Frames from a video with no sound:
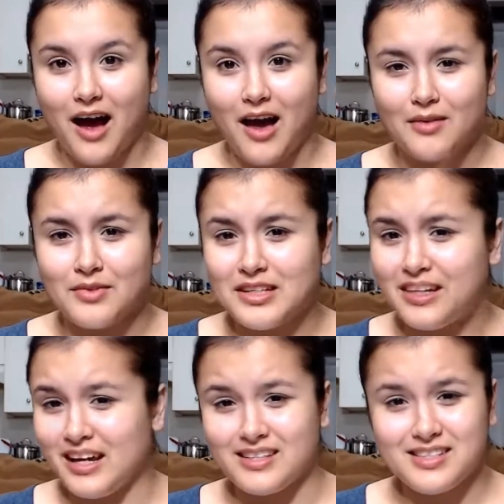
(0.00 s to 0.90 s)
I'm gonna
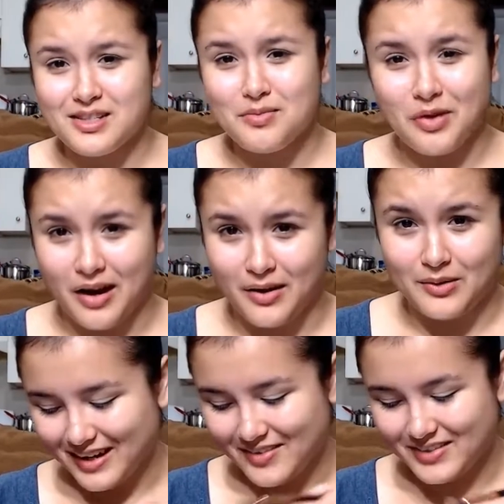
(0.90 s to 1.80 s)
guess it's a brown.
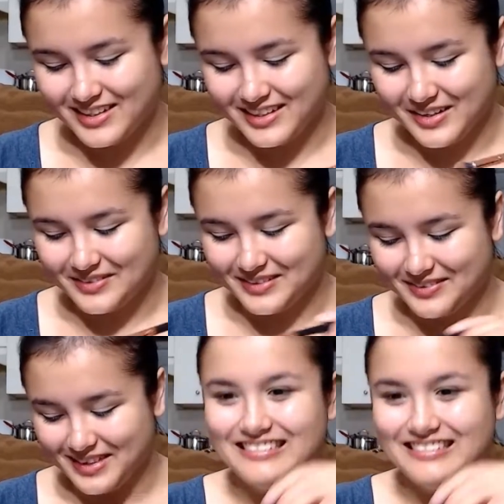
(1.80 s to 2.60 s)
I'm gonna go in with